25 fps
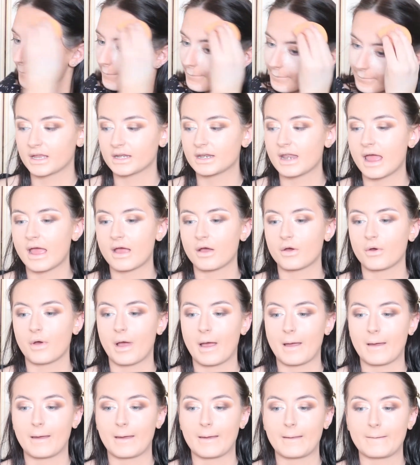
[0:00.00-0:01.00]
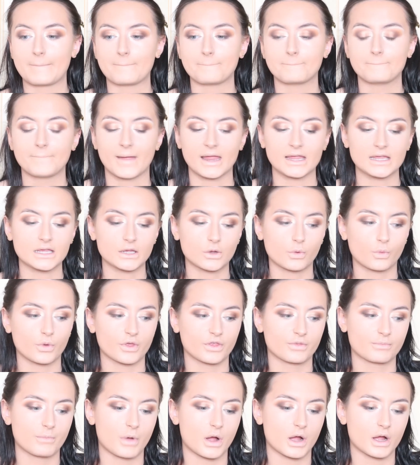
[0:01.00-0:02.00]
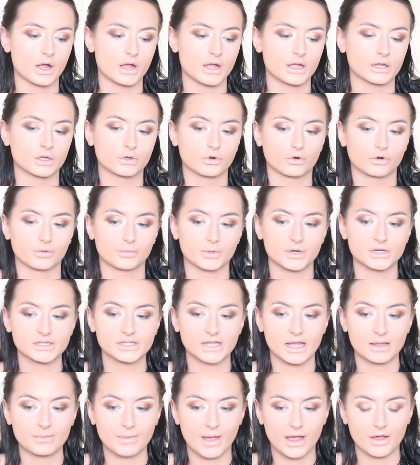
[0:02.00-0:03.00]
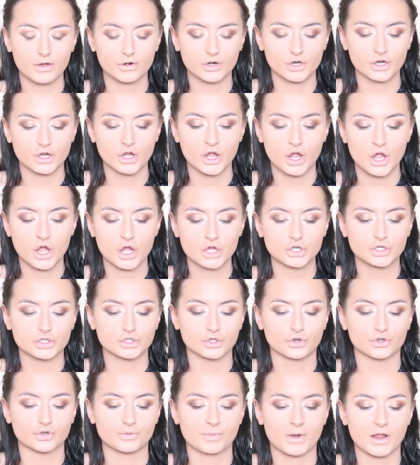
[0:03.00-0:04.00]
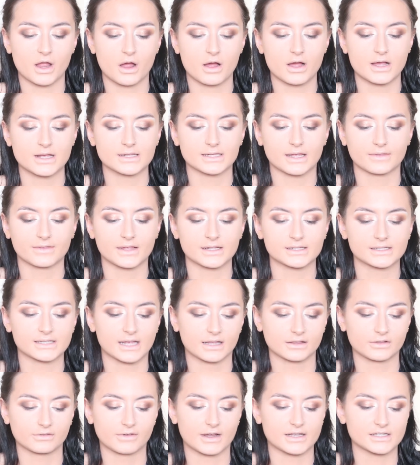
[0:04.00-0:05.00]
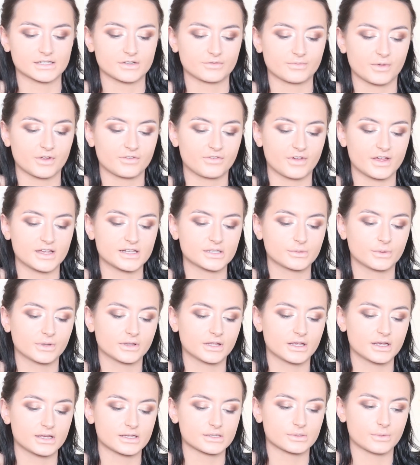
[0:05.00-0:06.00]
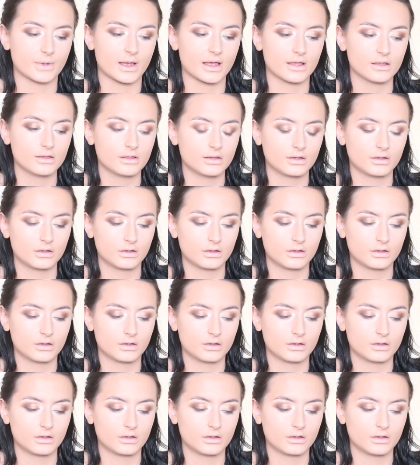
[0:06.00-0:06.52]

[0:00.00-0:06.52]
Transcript: In now and bake with my Laura Mercier powder just under my eyes, and then set the rest of my face with it as well.